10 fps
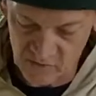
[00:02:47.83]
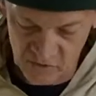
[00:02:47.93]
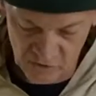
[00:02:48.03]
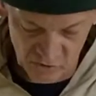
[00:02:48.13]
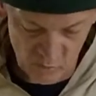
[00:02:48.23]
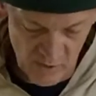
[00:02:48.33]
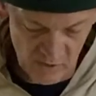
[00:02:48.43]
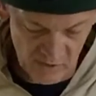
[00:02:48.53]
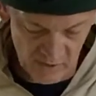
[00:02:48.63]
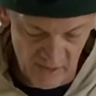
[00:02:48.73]
in such a way
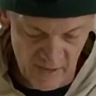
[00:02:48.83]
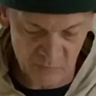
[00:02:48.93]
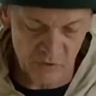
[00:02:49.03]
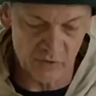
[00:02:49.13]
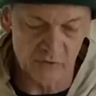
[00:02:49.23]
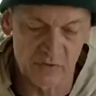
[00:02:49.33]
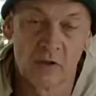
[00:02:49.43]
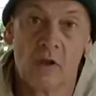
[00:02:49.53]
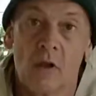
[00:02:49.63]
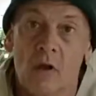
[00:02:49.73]
that it captures
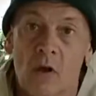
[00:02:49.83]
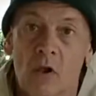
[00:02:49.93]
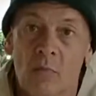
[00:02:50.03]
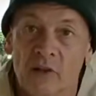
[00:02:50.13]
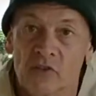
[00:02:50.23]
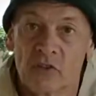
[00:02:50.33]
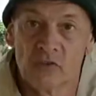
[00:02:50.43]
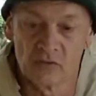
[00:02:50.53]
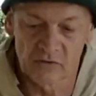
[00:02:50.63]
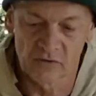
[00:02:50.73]
all my
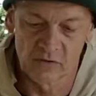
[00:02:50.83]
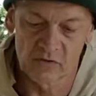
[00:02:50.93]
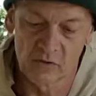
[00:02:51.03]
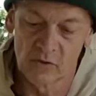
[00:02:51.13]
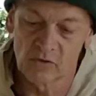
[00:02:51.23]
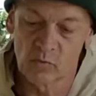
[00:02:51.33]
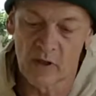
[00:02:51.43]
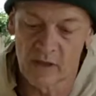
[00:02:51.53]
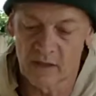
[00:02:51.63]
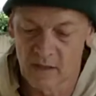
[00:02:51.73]
chisels. So this
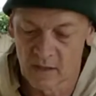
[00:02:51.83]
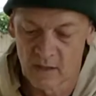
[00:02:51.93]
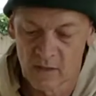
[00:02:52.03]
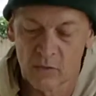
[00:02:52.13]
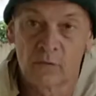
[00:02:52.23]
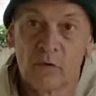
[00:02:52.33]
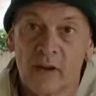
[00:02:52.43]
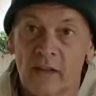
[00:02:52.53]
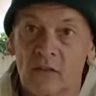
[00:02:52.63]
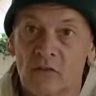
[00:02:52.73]
way, the
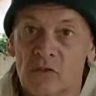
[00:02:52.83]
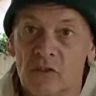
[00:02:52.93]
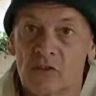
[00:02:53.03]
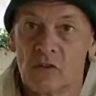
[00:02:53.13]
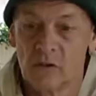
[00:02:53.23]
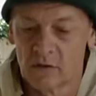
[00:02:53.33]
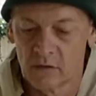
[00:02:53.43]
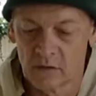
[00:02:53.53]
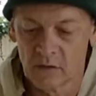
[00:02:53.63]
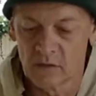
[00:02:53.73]
front end of the chisel
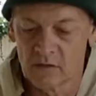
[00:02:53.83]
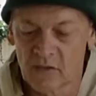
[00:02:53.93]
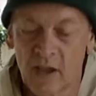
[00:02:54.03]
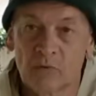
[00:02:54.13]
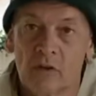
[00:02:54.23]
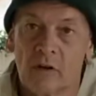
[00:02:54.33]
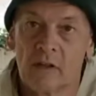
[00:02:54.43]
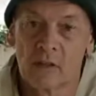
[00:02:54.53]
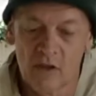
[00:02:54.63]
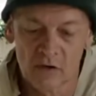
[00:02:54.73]
is captured
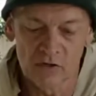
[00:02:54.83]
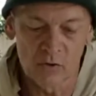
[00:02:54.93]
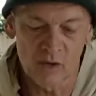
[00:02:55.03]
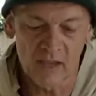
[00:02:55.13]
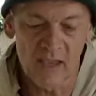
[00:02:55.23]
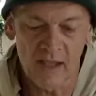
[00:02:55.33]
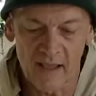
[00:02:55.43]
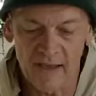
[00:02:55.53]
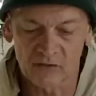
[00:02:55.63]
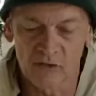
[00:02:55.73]
underneath here, so it can't
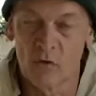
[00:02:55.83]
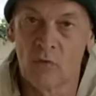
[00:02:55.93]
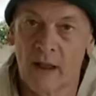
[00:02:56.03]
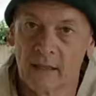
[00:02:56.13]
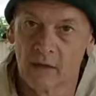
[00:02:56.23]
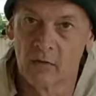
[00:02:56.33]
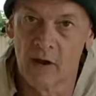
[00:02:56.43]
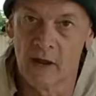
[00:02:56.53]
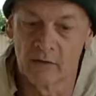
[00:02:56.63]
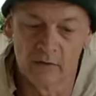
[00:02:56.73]
actually go rattling
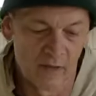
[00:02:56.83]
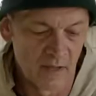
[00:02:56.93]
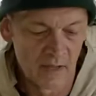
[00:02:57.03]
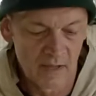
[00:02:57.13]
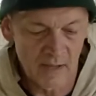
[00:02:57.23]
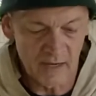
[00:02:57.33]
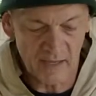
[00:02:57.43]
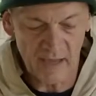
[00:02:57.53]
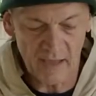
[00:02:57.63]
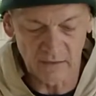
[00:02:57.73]
around. And
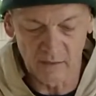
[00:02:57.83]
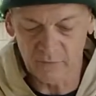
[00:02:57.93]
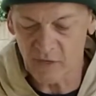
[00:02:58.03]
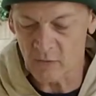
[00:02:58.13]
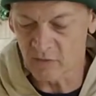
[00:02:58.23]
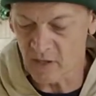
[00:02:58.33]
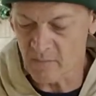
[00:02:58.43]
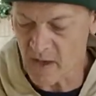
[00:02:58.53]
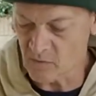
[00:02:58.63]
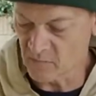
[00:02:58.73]
it can't lift out and
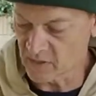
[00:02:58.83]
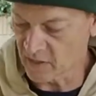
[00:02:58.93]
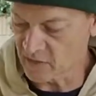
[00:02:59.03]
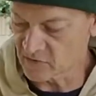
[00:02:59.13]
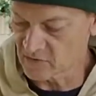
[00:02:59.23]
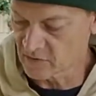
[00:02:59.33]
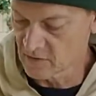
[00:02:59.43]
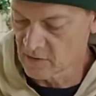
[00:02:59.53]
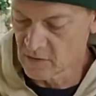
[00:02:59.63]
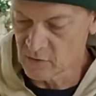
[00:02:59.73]
come out because
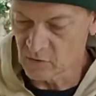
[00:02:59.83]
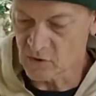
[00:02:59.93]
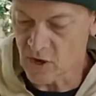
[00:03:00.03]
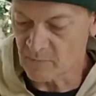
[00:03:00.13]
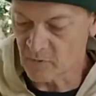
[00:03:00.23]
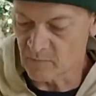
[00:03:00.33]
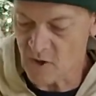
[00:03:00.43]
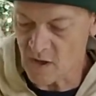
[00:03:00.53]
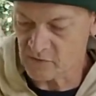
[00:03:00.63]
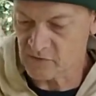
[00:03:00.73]
the top of the
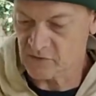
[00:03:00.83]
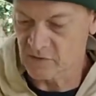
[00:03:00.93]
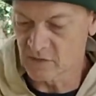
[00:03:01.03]
box